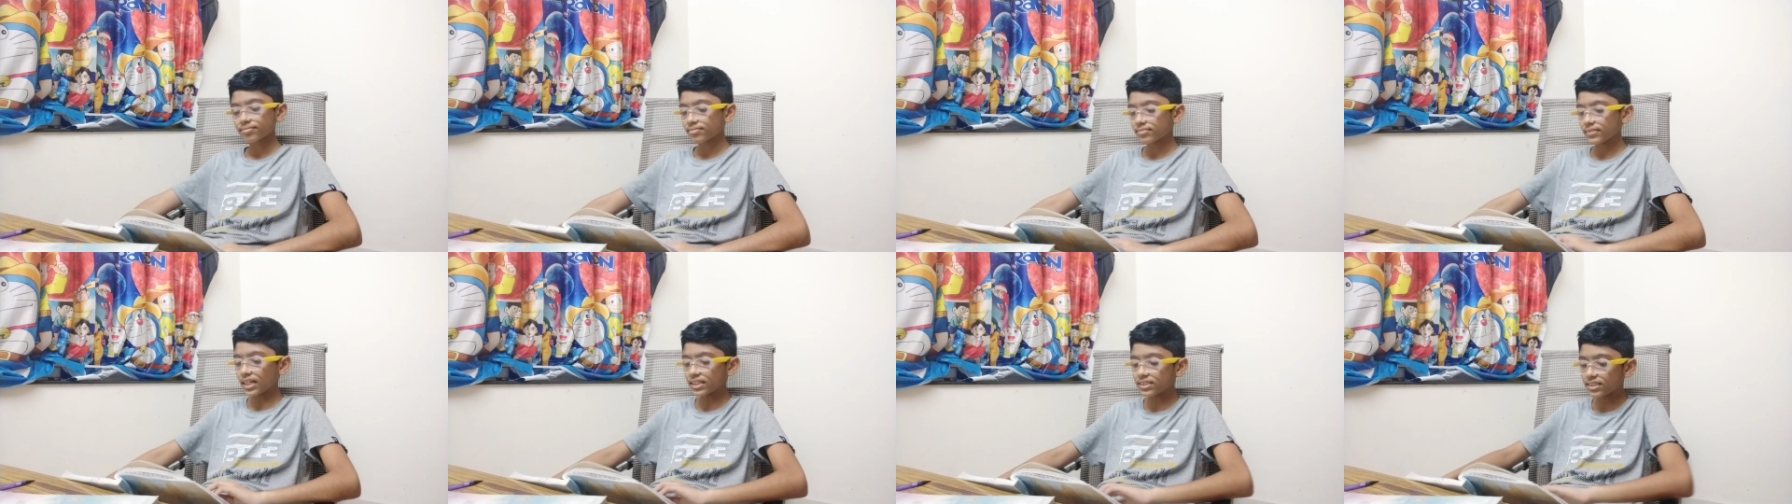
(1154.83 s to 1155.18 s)

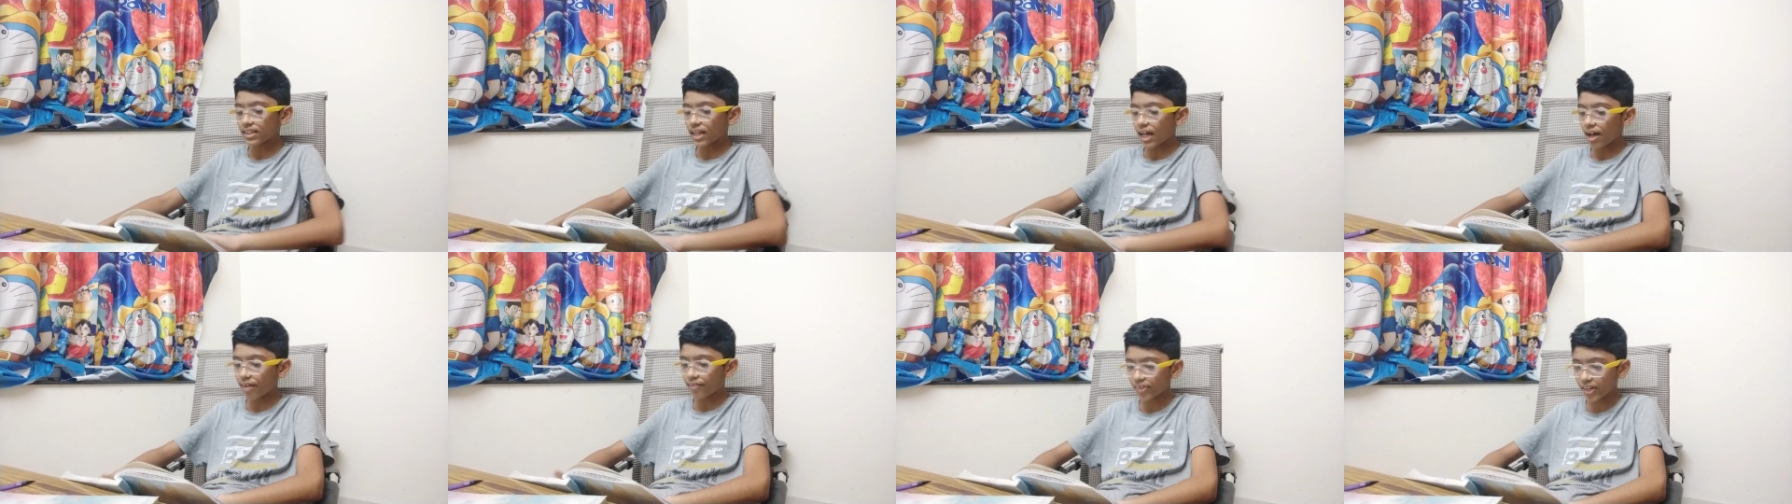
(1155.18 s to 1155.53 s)
That's
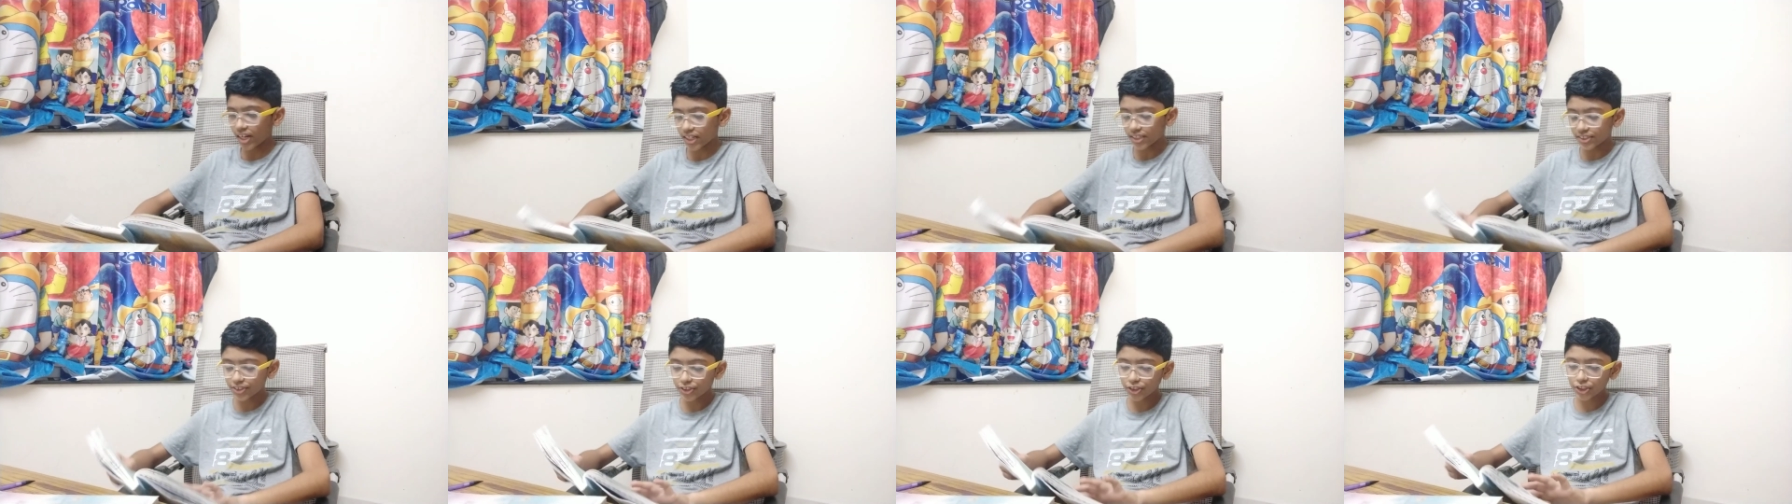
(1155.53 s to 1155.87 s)
the
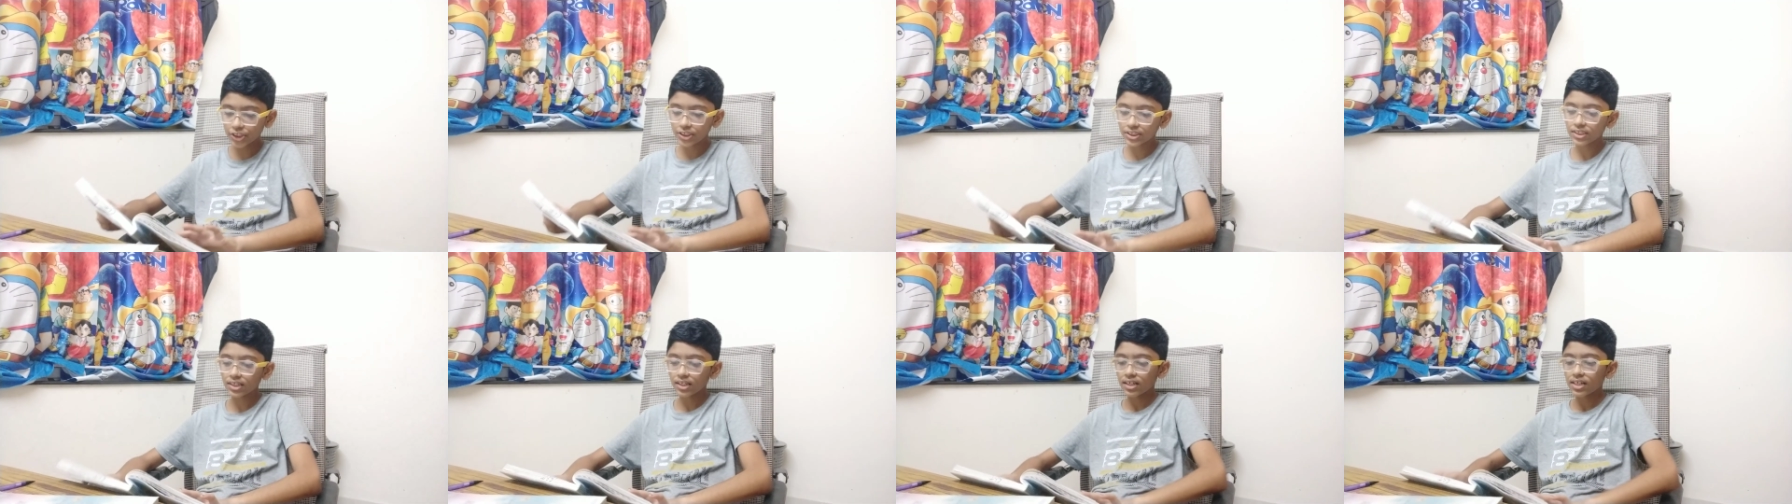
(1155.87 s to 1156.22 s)
avalanche.
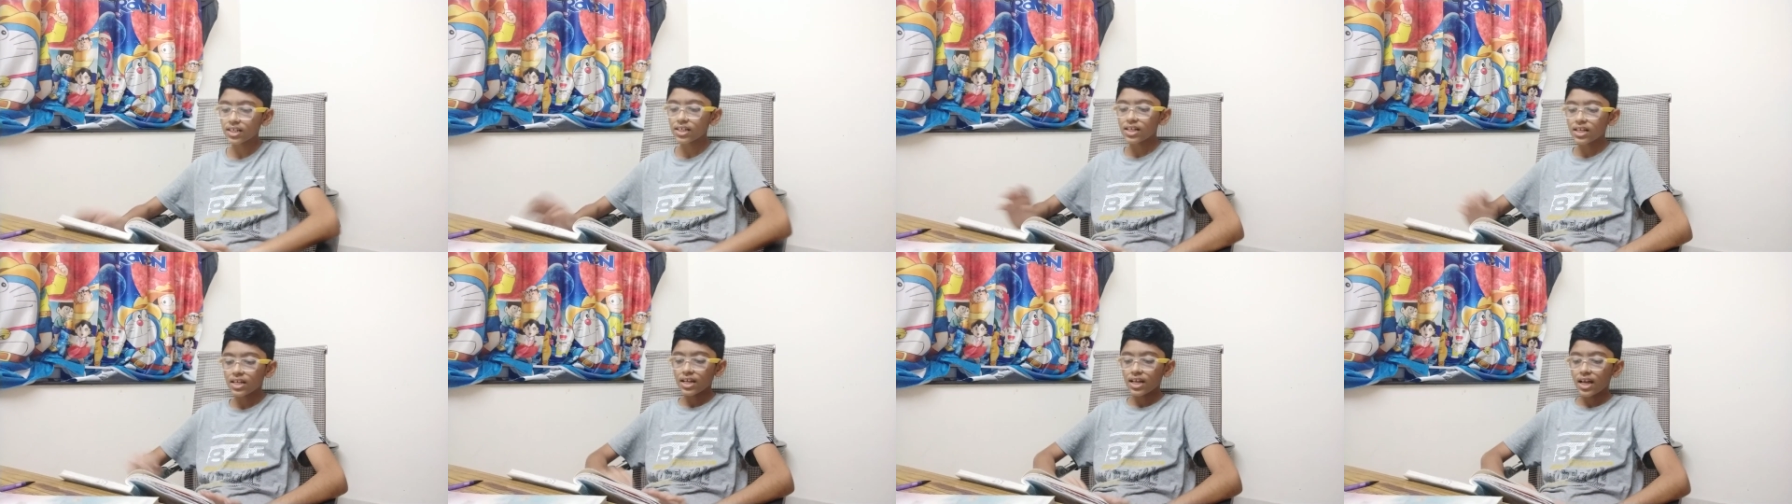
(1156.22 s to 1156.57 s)

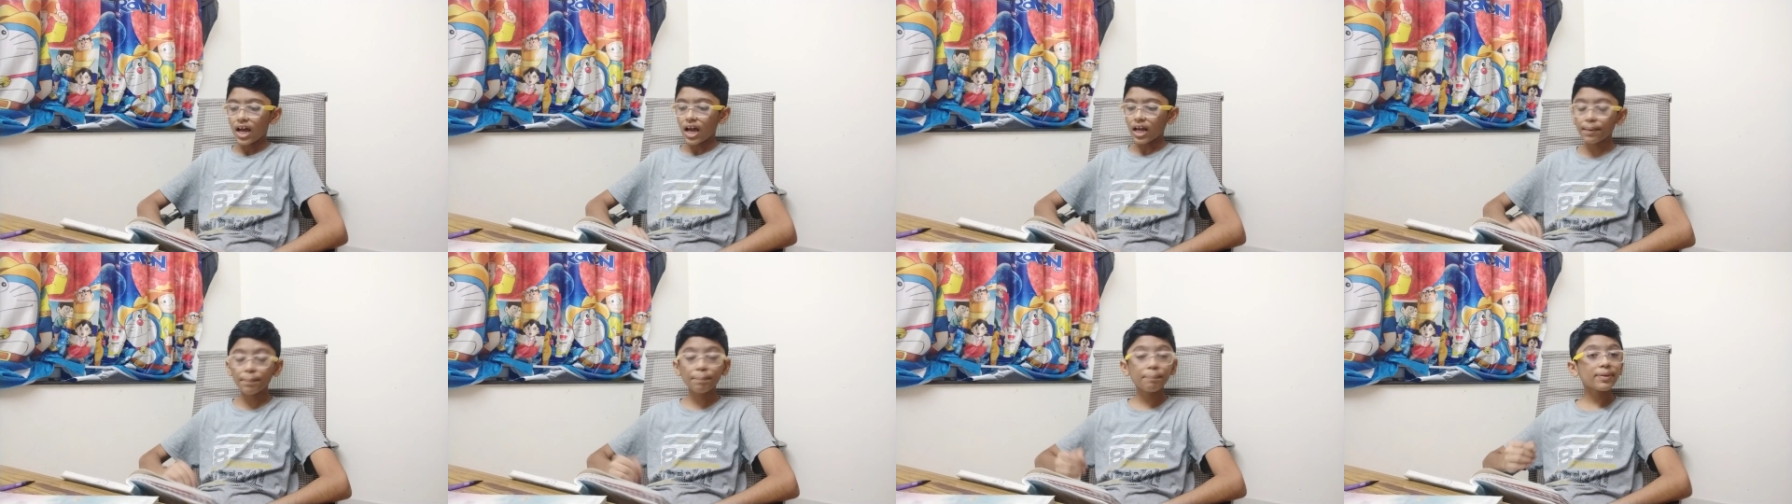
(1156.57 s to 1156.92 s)

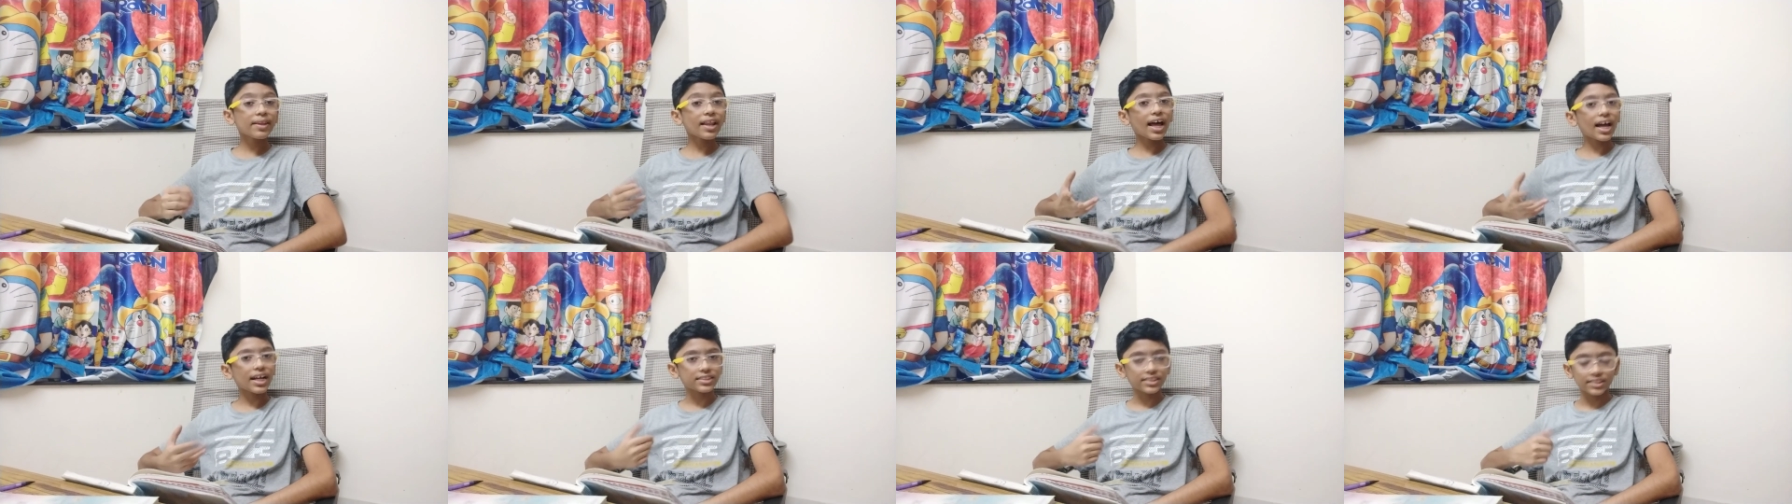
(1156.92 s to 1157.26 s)
And
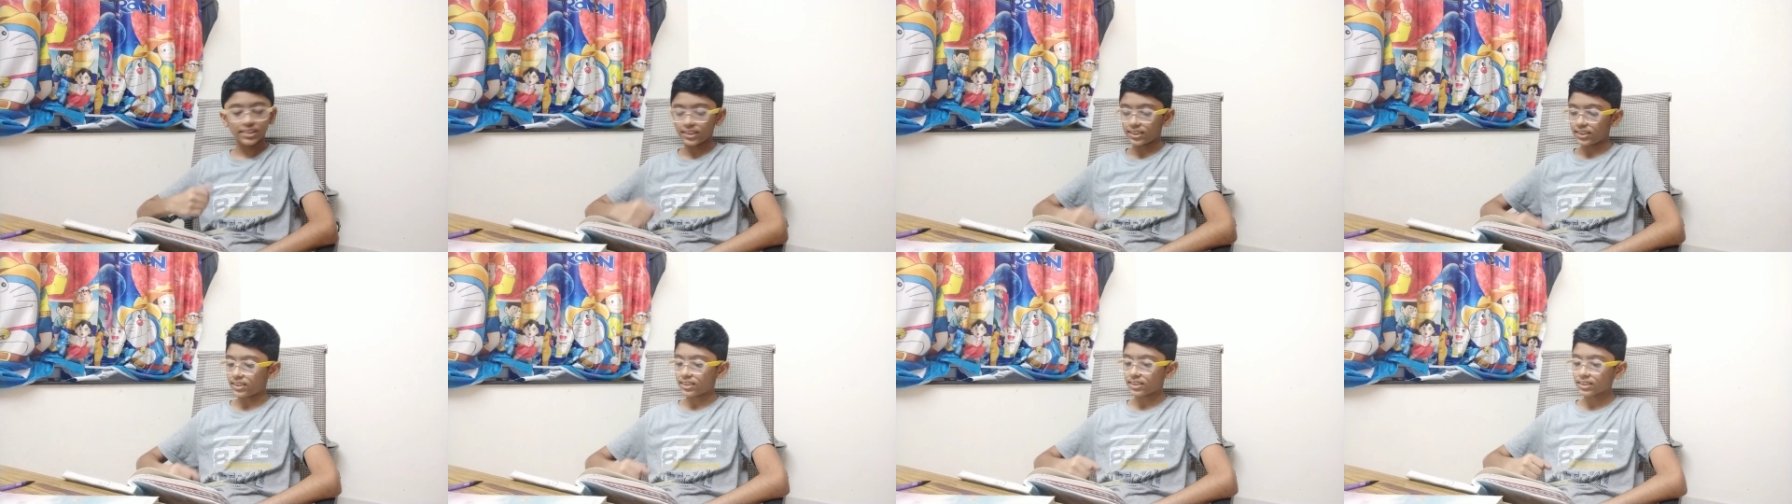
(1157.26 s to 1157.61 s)

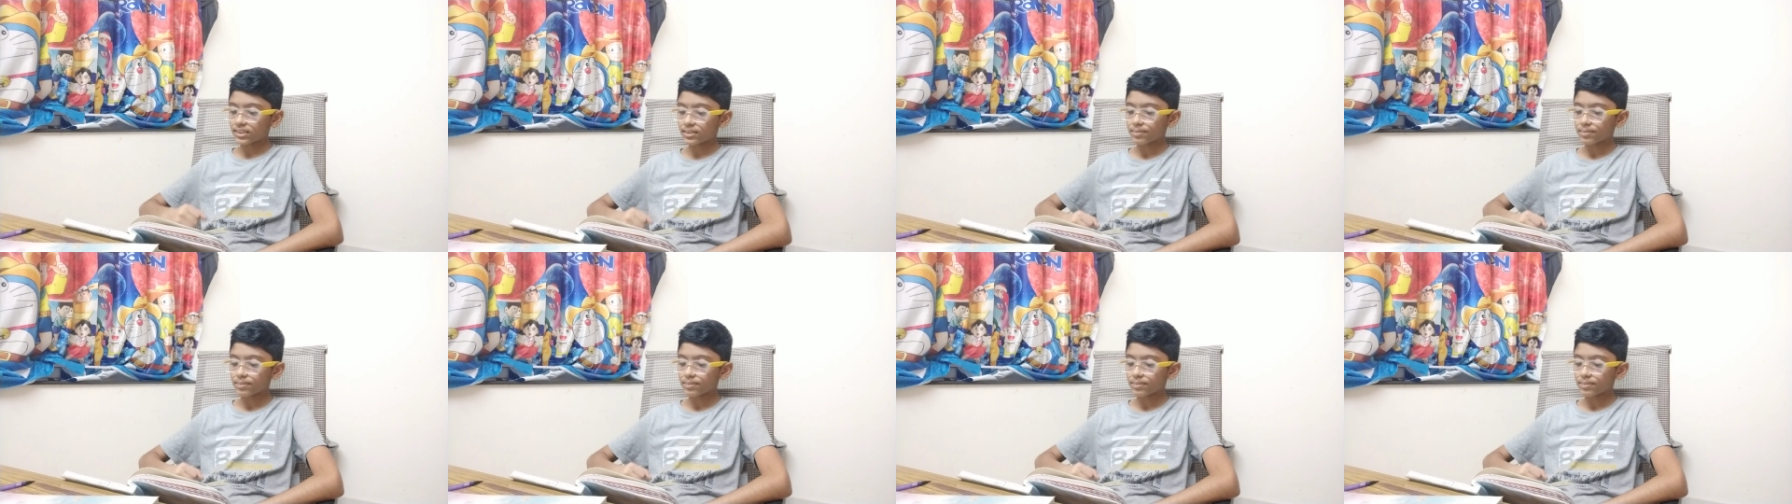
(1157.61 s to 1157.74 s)
plateaus.